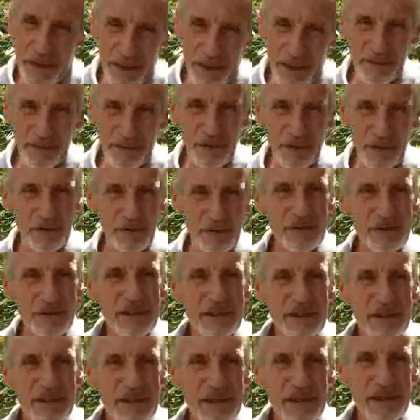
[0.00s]
main
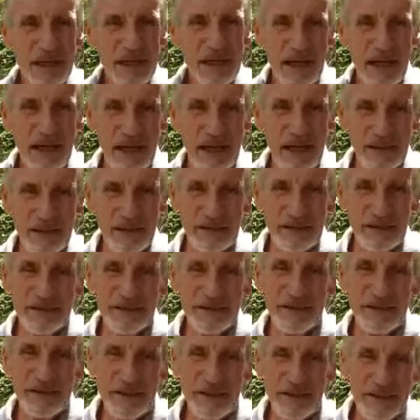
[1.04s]
road
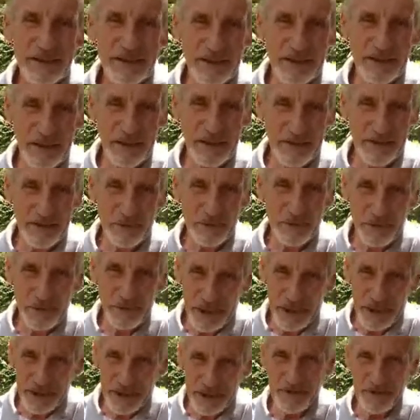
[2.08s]
and the
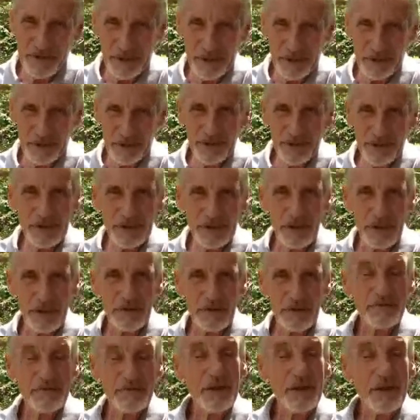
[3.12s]
rice fields
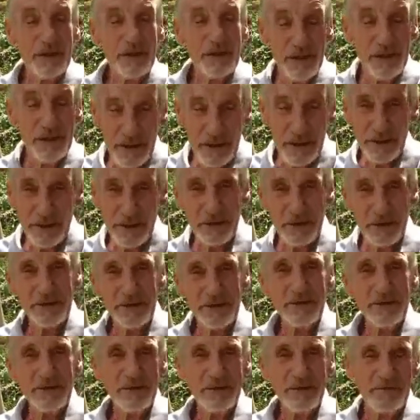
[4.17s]
of
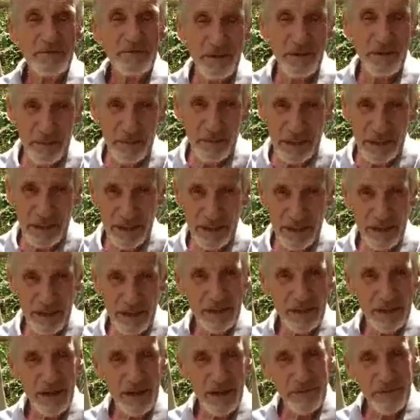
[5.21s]
another family,